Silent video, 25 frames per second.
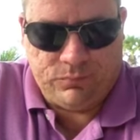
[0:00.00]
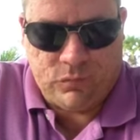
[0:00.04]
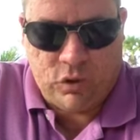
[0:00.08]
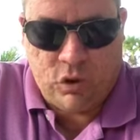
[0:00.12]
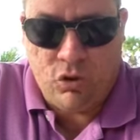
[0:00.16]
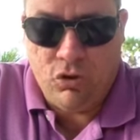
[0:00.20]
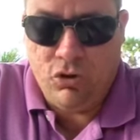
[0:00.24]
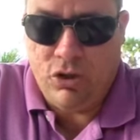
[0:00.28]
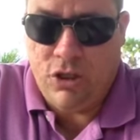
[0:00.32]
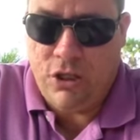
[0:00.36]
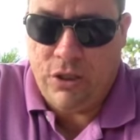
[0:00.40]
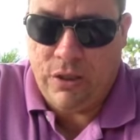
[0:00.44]

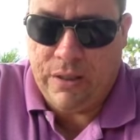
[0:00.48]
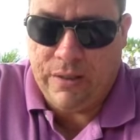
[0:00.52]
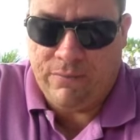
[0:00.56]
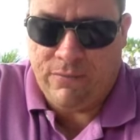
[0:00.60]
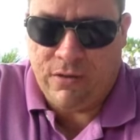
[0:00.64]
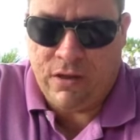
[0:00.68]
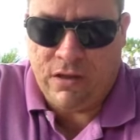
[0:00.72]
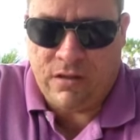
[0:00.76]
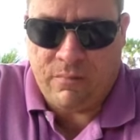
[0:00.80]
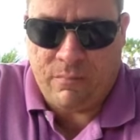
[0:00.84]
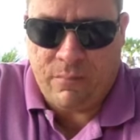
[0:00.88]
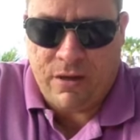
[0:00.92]
do you give
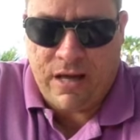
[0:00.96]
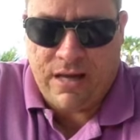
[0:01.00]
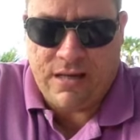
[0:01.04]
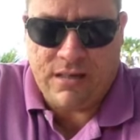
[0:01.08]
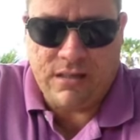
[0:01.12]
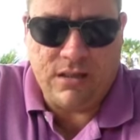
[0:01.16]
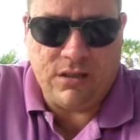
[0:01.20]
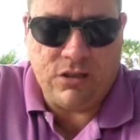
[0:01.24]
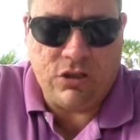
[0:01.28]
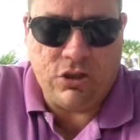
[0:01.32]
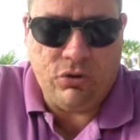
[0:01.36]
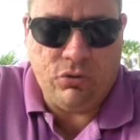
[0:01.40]
the
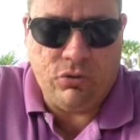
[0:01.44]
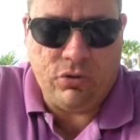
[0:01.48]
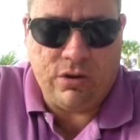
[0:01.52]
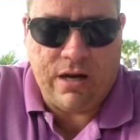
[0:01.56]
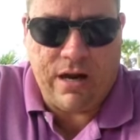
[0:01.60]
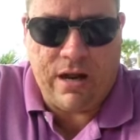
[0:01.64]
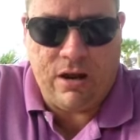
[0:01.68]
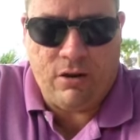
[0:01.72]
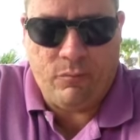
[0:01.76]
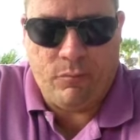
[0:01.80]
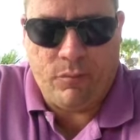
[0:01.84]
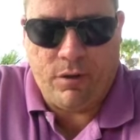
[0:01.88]
deposit to and
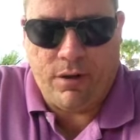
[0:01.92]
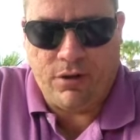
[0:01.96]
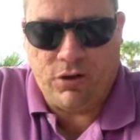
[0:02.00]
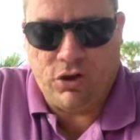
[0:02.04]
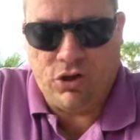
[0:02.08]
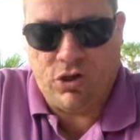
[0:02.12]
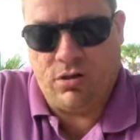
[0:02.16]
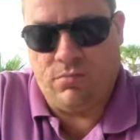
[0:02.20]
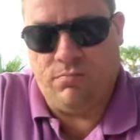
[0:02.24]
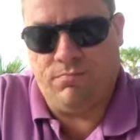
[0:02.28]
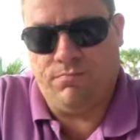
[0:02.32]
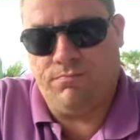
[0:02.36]
how
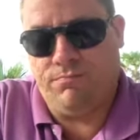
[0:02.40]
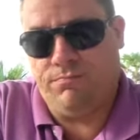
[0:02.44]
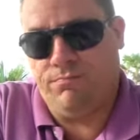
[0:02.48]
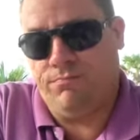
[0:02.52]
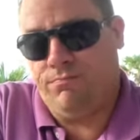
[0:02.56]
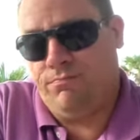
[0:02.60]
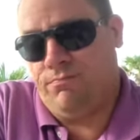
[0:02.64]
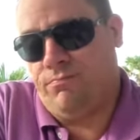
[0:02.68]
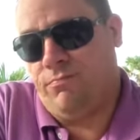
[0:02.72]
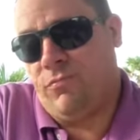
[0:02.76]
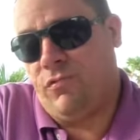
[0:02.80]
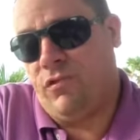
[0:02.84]
much?
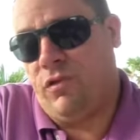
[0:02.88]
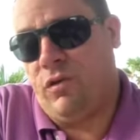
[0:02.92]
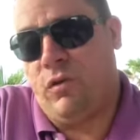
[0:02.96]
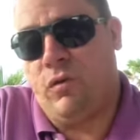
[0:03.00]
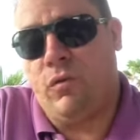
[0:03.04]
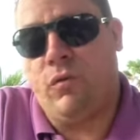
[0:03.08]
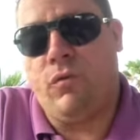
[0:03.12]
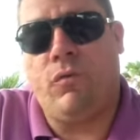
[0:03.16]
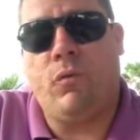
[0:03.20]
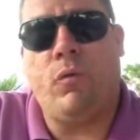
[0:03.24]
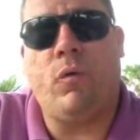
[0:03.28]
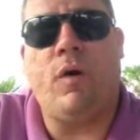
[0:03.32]

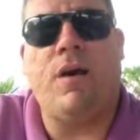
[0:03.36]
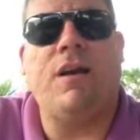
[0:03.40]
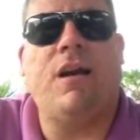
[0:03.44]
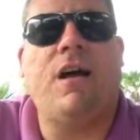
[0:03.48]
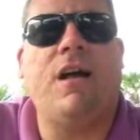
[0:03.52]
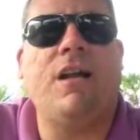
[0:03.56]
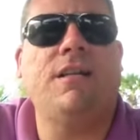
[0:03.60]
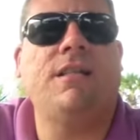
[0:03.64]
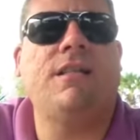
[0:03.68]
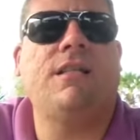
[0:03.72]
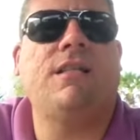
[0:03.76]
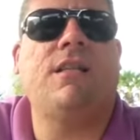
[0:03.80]
Quite
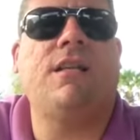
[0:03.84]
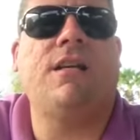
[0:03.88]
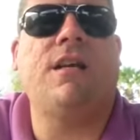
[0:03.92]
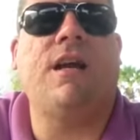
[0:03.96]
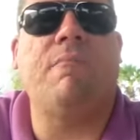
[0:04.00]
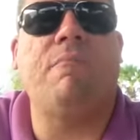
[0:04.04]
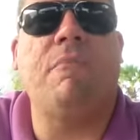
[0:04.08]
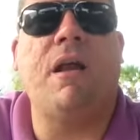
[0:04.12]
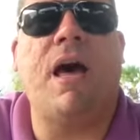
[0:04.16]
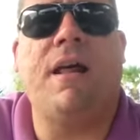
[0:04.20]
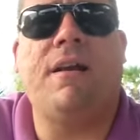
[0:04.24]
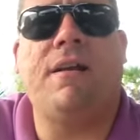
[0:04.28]
honestly,
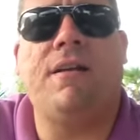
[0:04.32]
I'm not